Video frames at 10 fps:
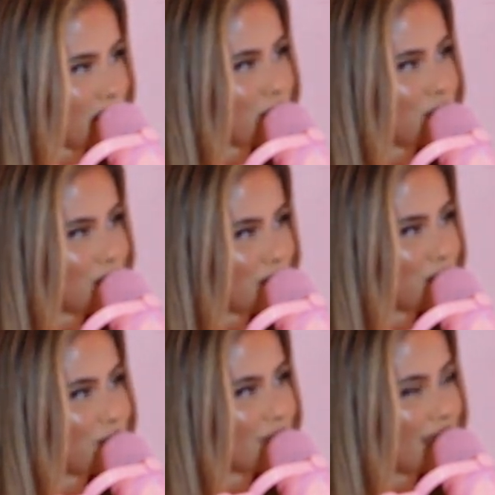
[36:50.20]

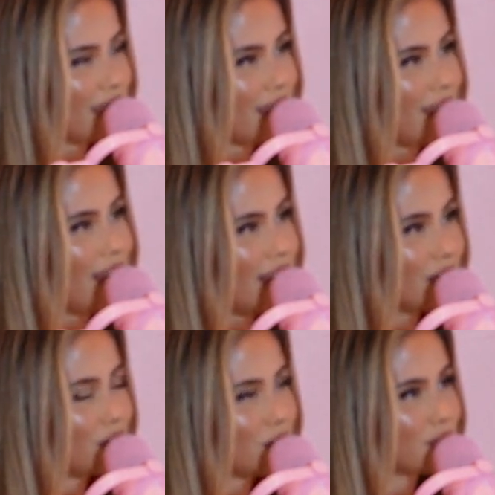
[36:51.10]
And
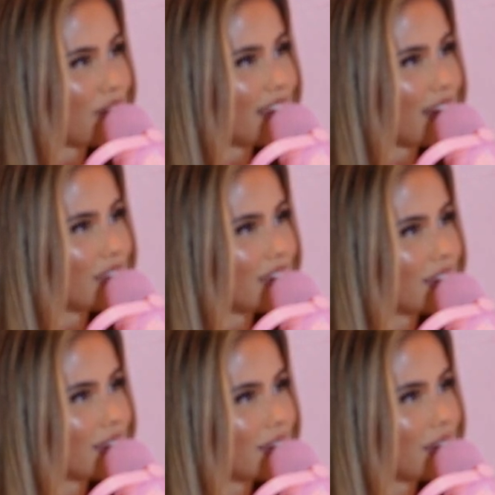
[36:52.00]
you know what's funny? I think
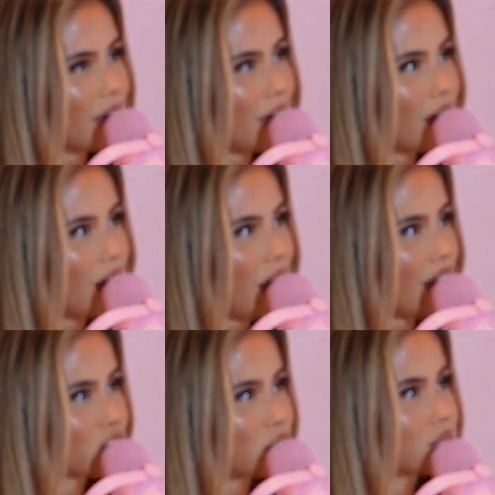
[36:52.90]
I
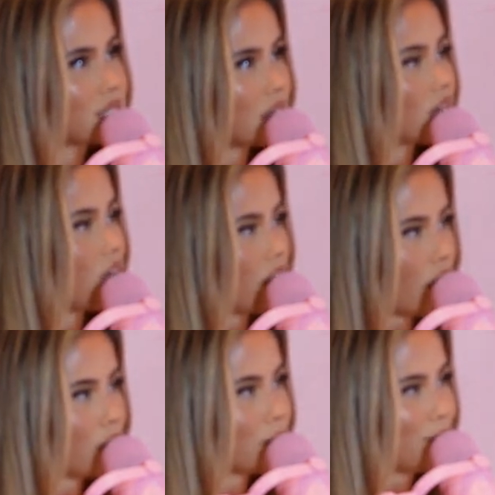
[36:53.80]
actually was going to go
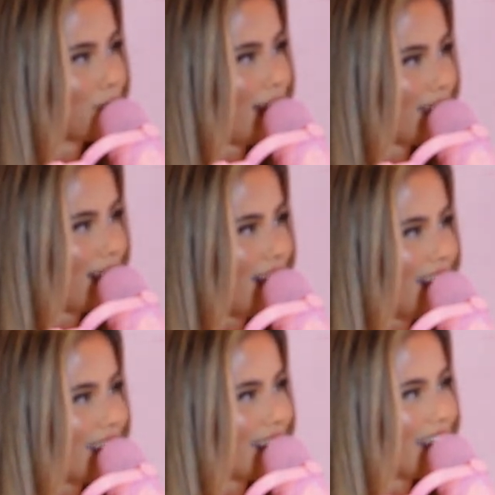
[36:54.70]
home that
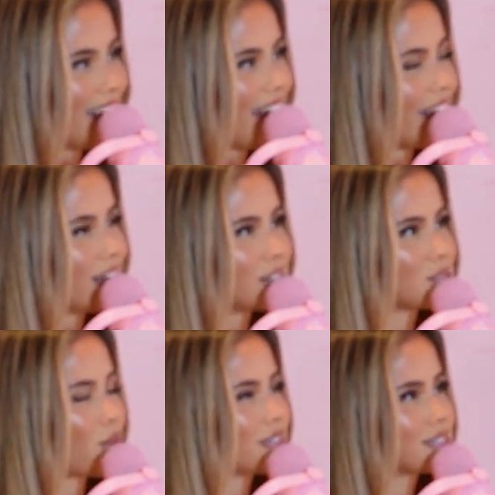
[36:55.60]
night. And I just
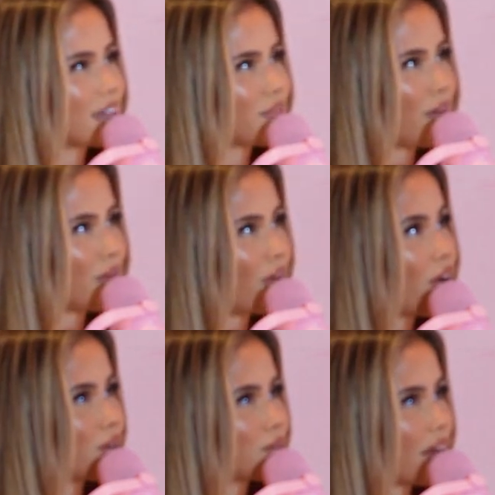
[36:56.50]
always think if I went
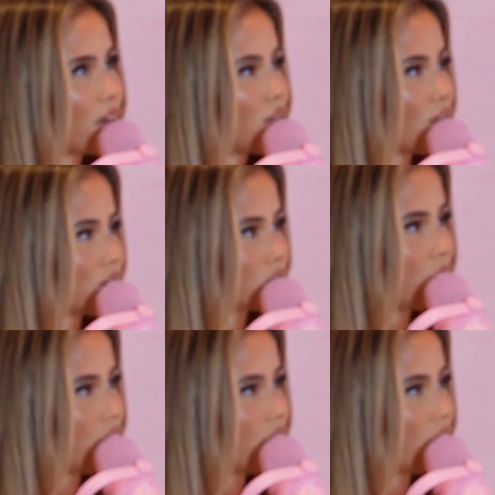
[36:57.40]
home, like who knows when